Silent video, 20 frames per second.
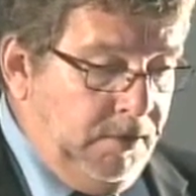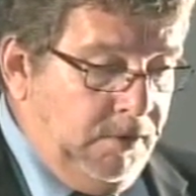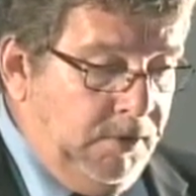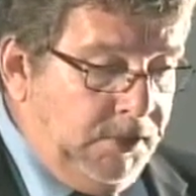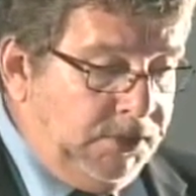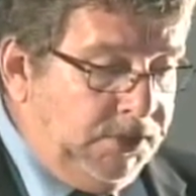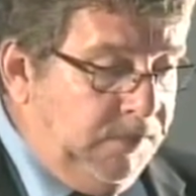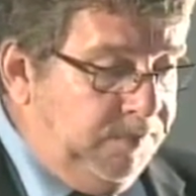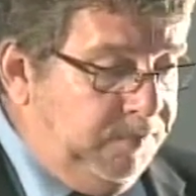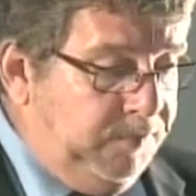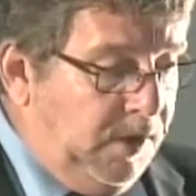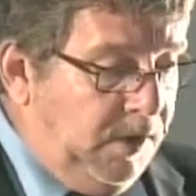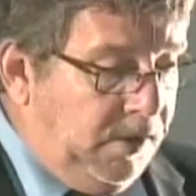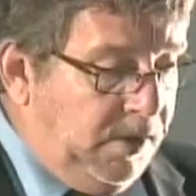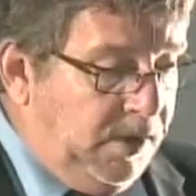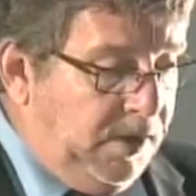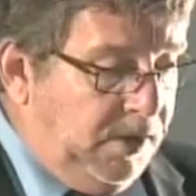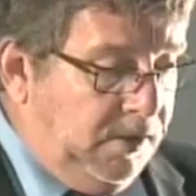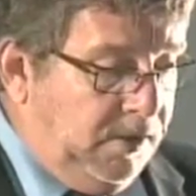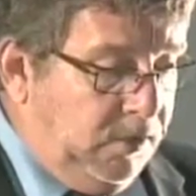Richard
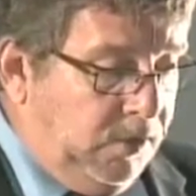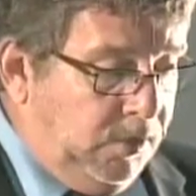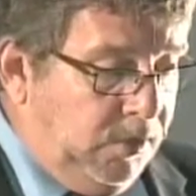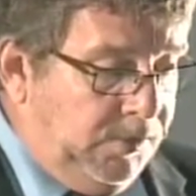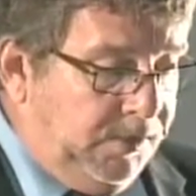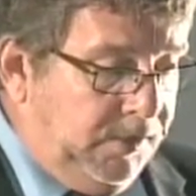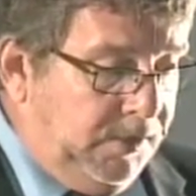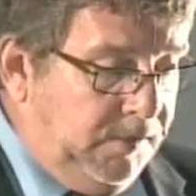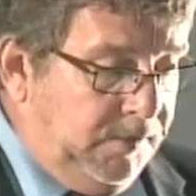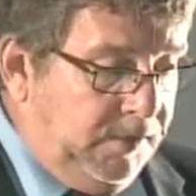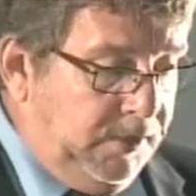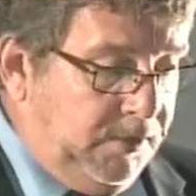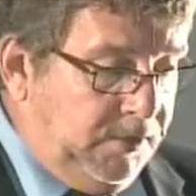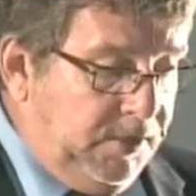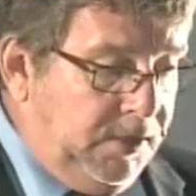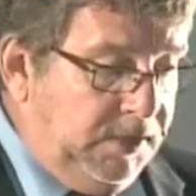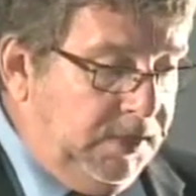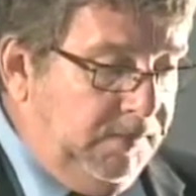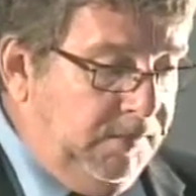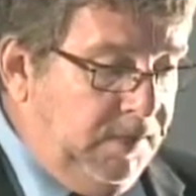Florida, author of The
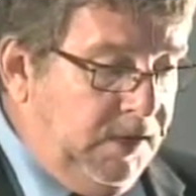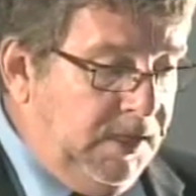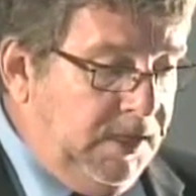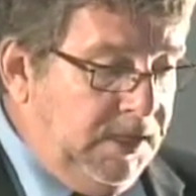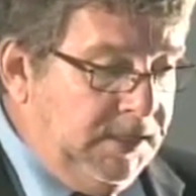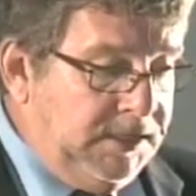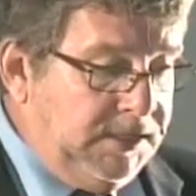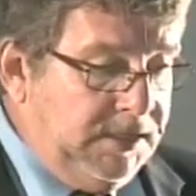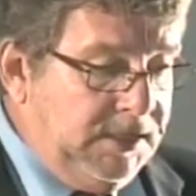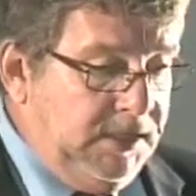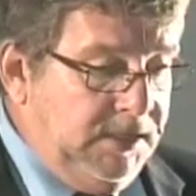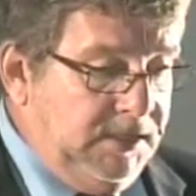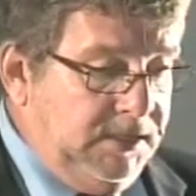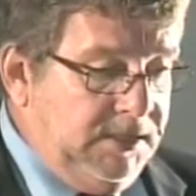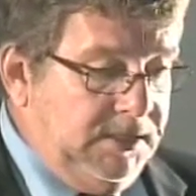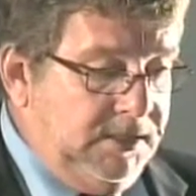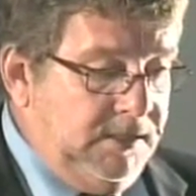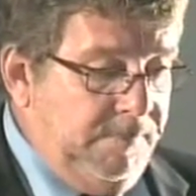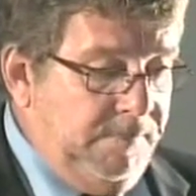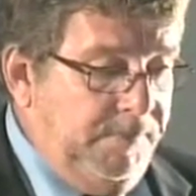Creative Class,
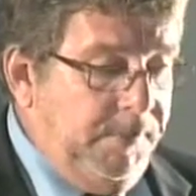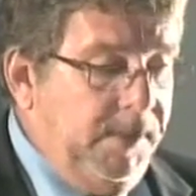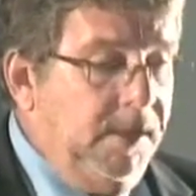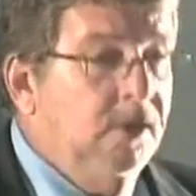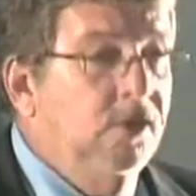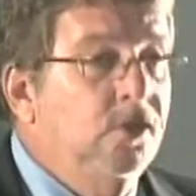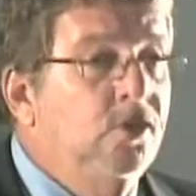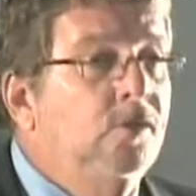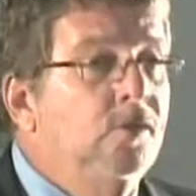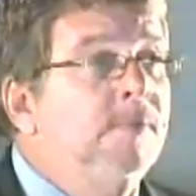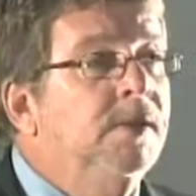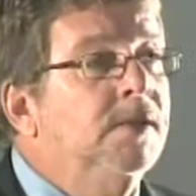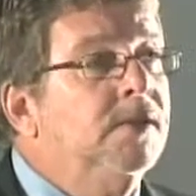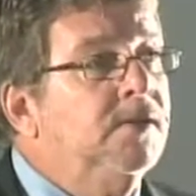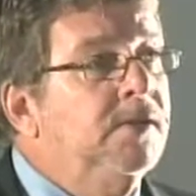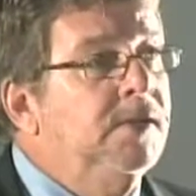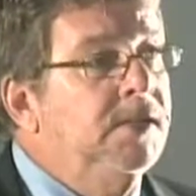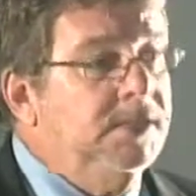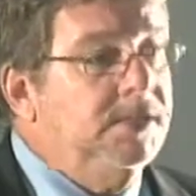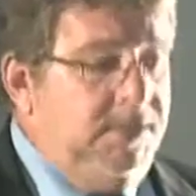states, "Human
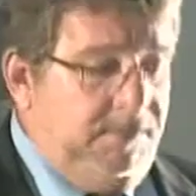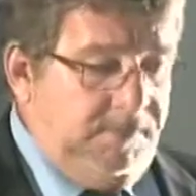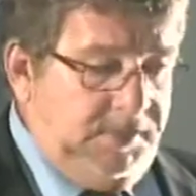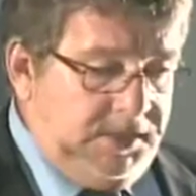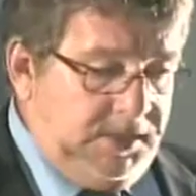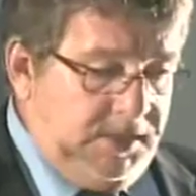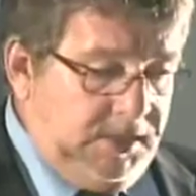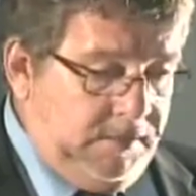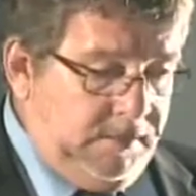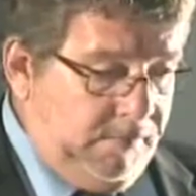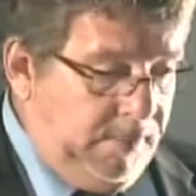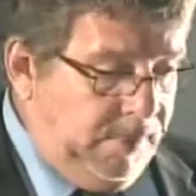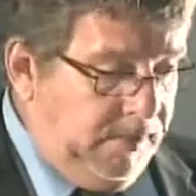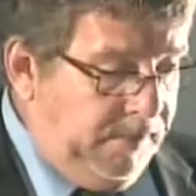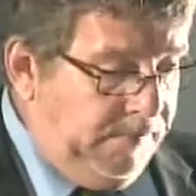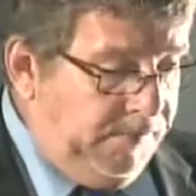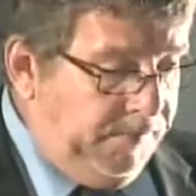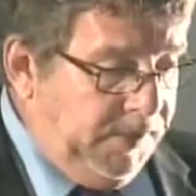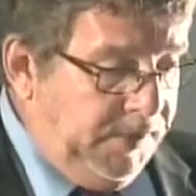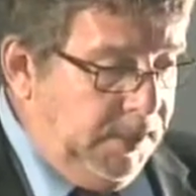creativity
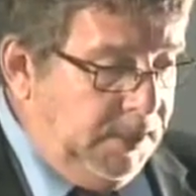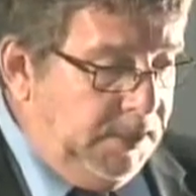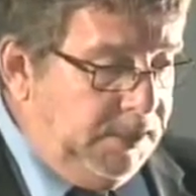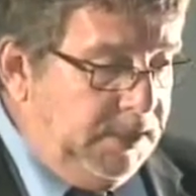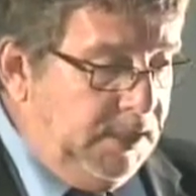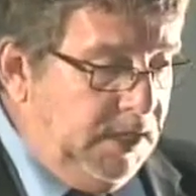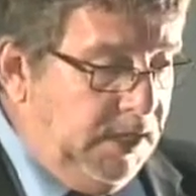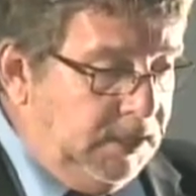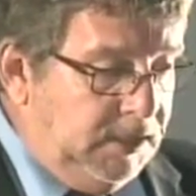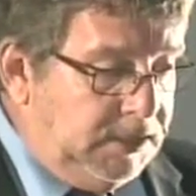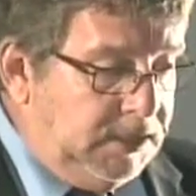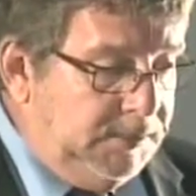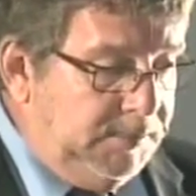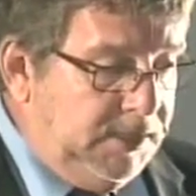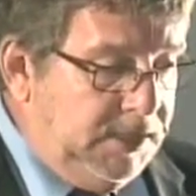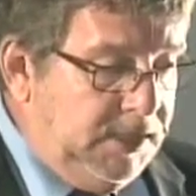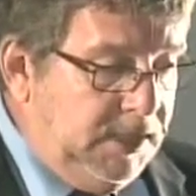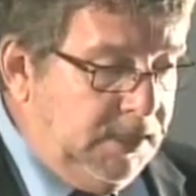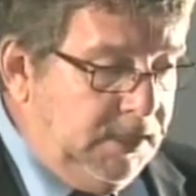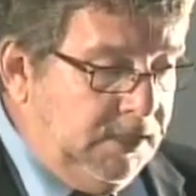is the
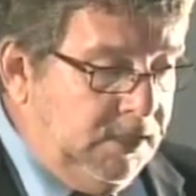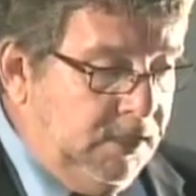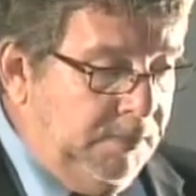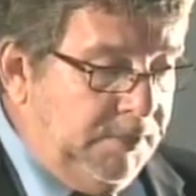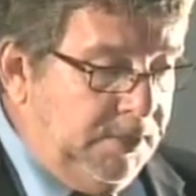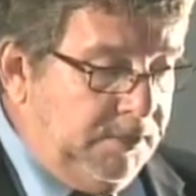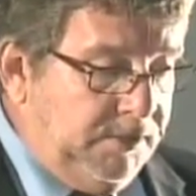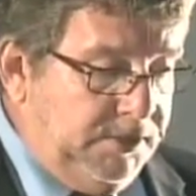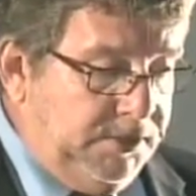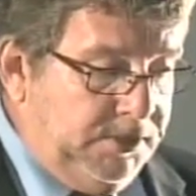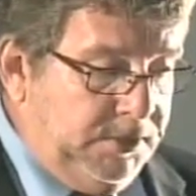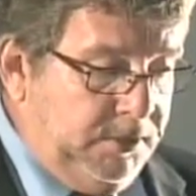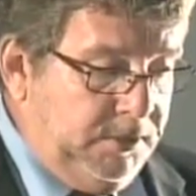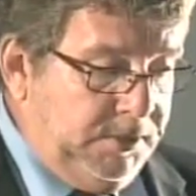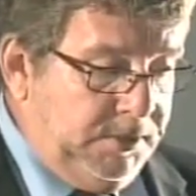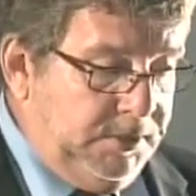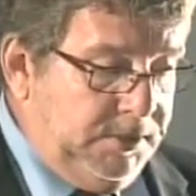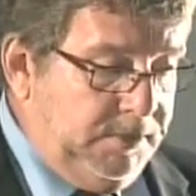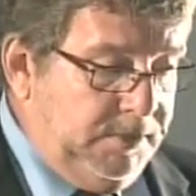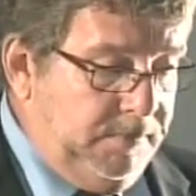ultimate economic
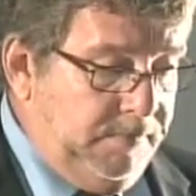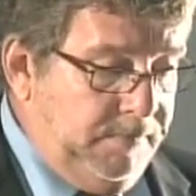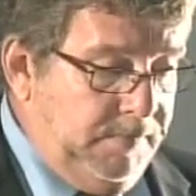resource,